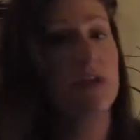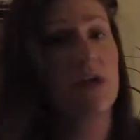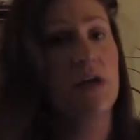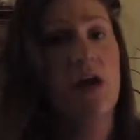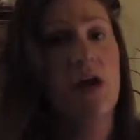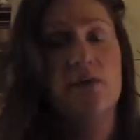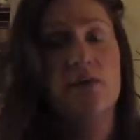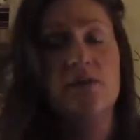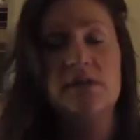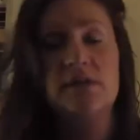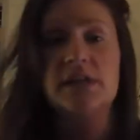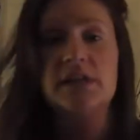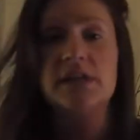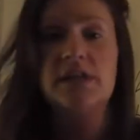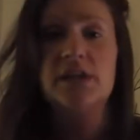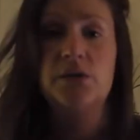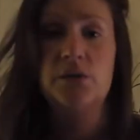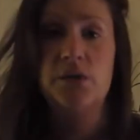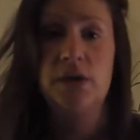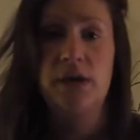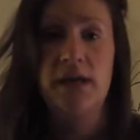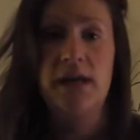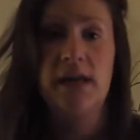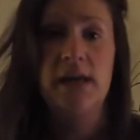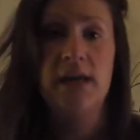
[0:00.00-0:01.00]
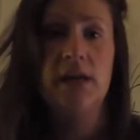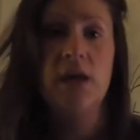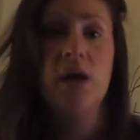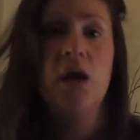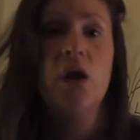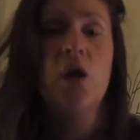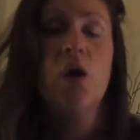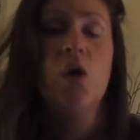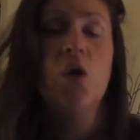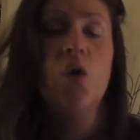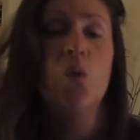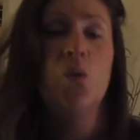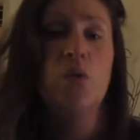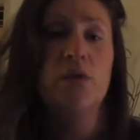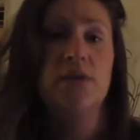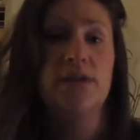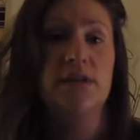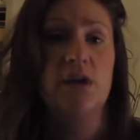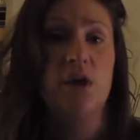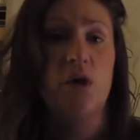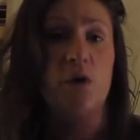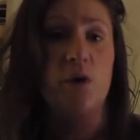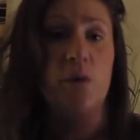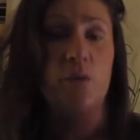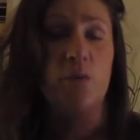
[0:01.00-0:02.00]
obviously you need what's
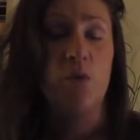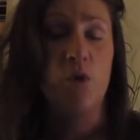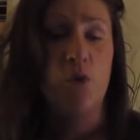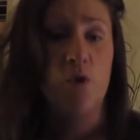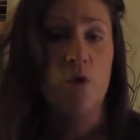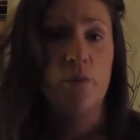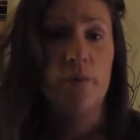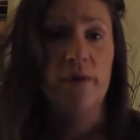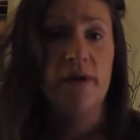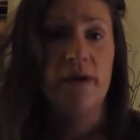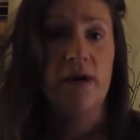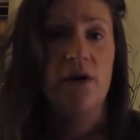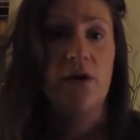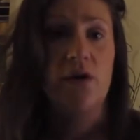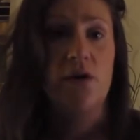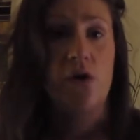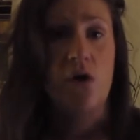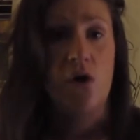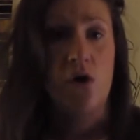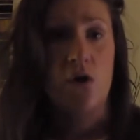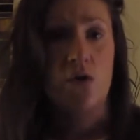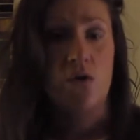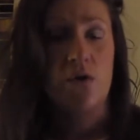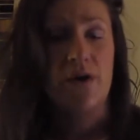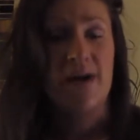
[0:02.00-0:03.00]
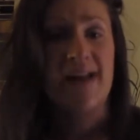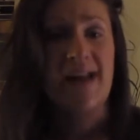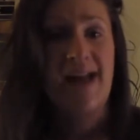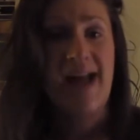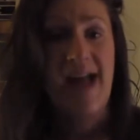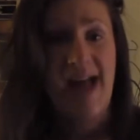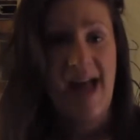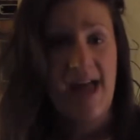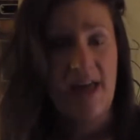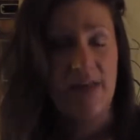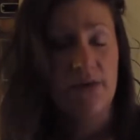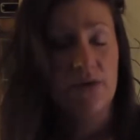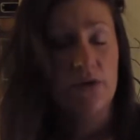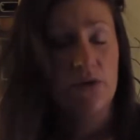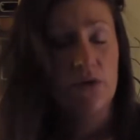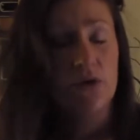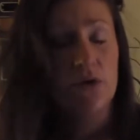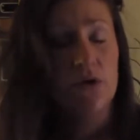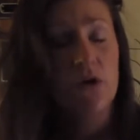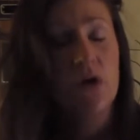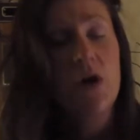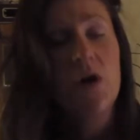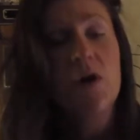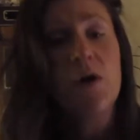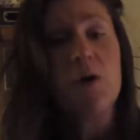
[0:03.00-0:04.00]
called a pulmonary artery
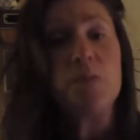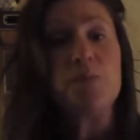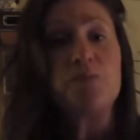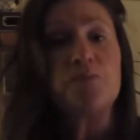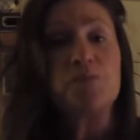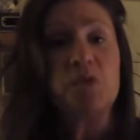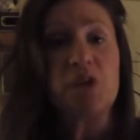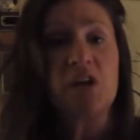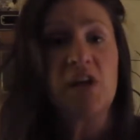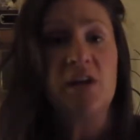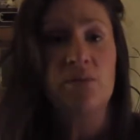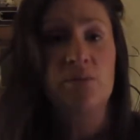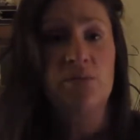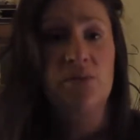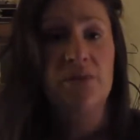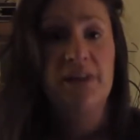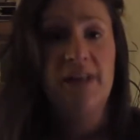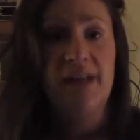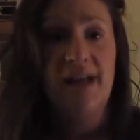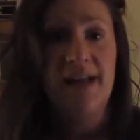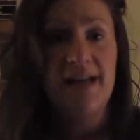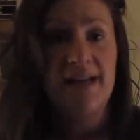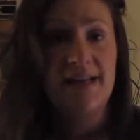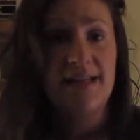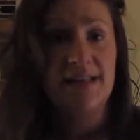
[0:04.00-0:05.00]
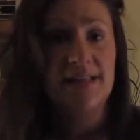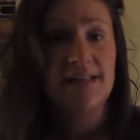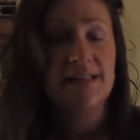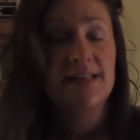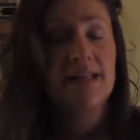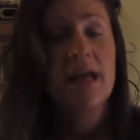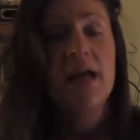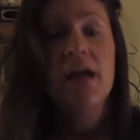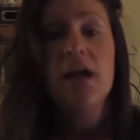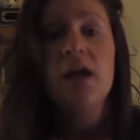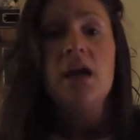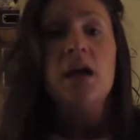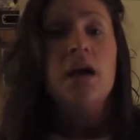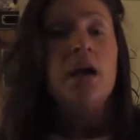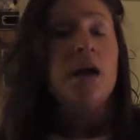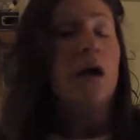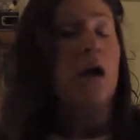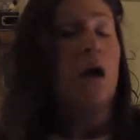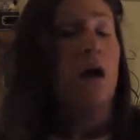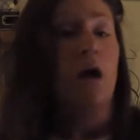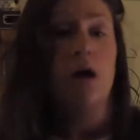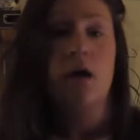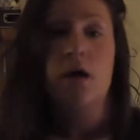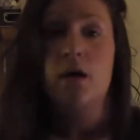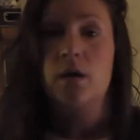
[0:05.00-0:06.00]
catheter in place.
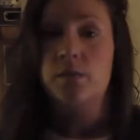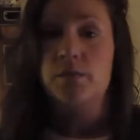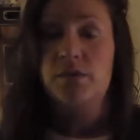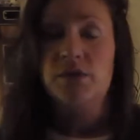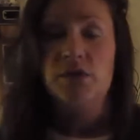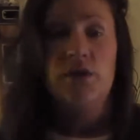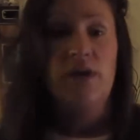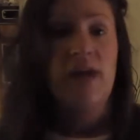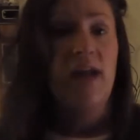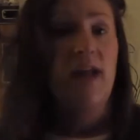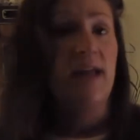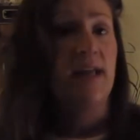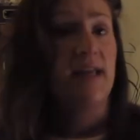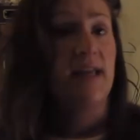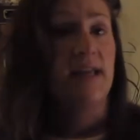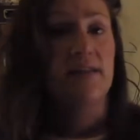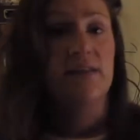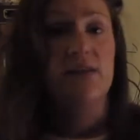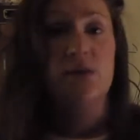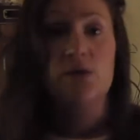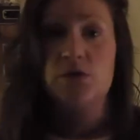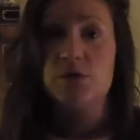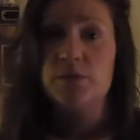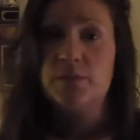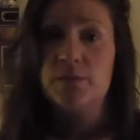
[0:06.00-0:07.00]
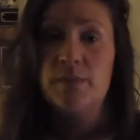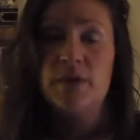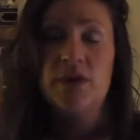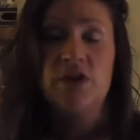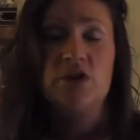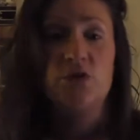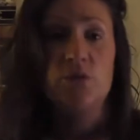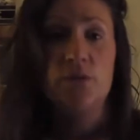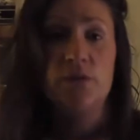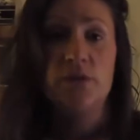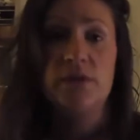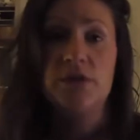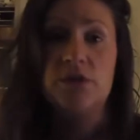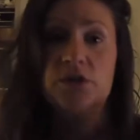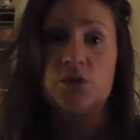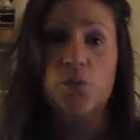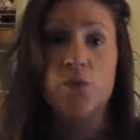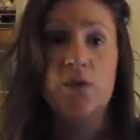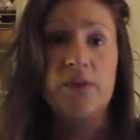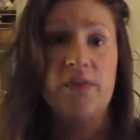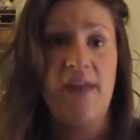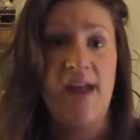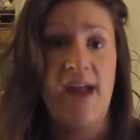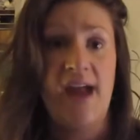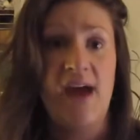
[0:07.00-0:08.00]
You can't get those measurements
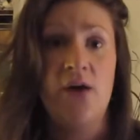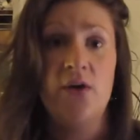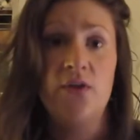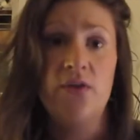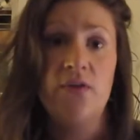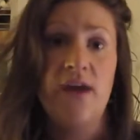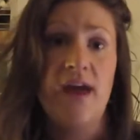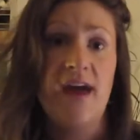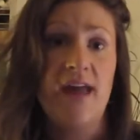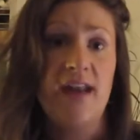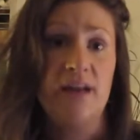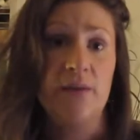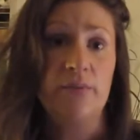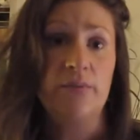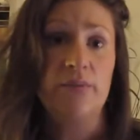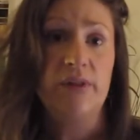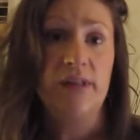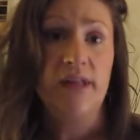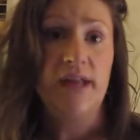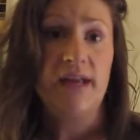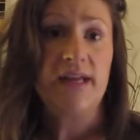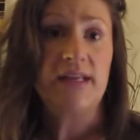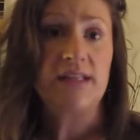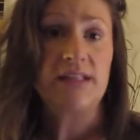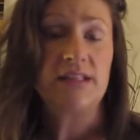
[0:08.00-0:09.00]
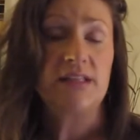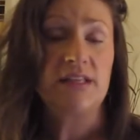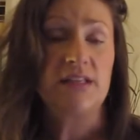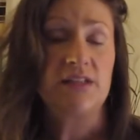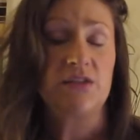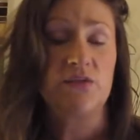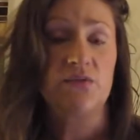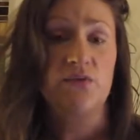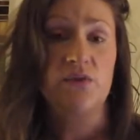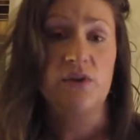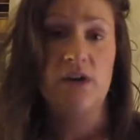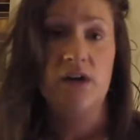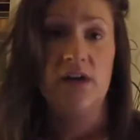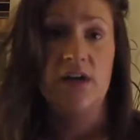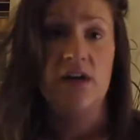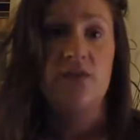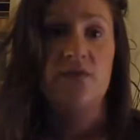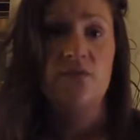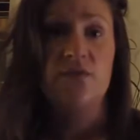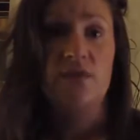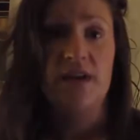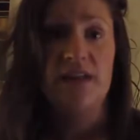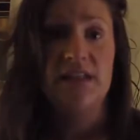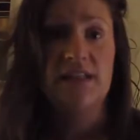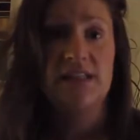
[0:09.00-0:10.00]
without that in place. That's a very
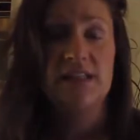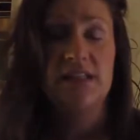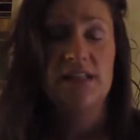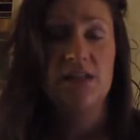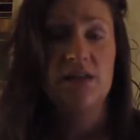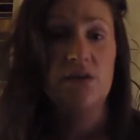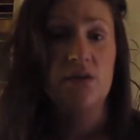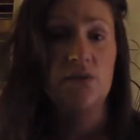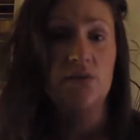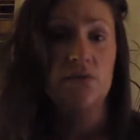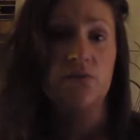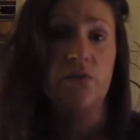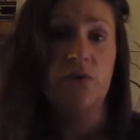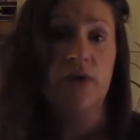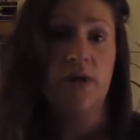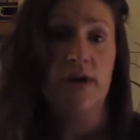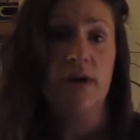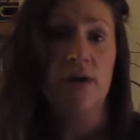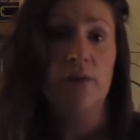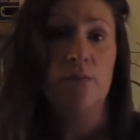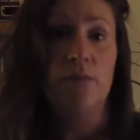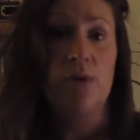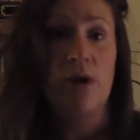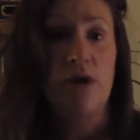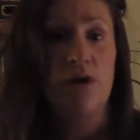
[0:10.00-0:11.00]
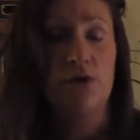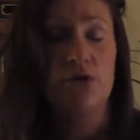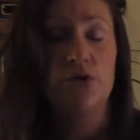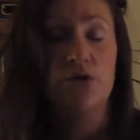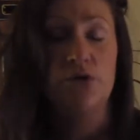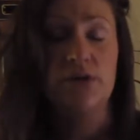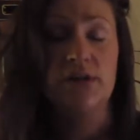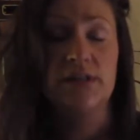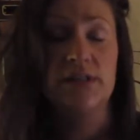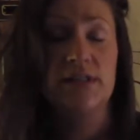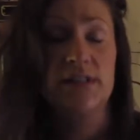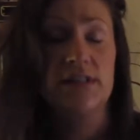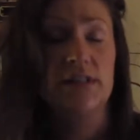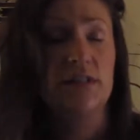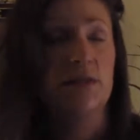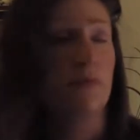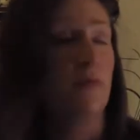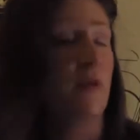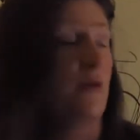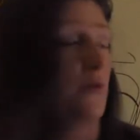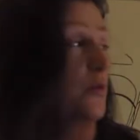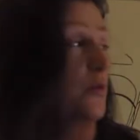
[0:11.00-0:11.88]
invasive monitoring system that